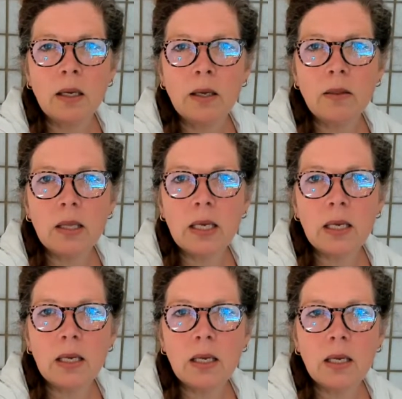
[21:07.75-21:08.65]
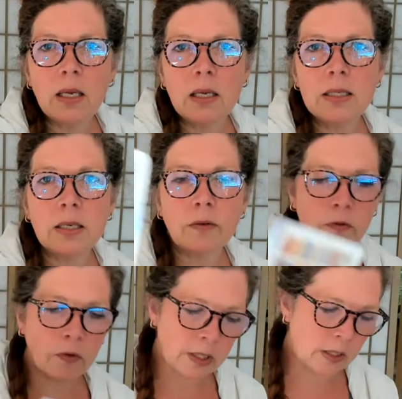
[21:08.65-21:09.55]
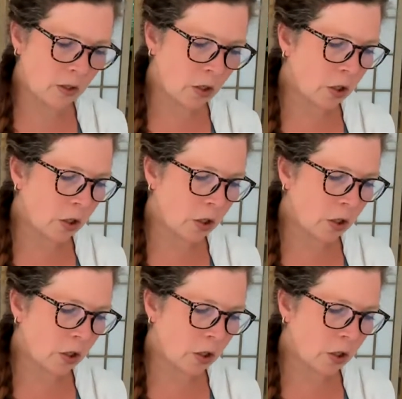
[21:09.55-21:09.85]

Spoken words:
the different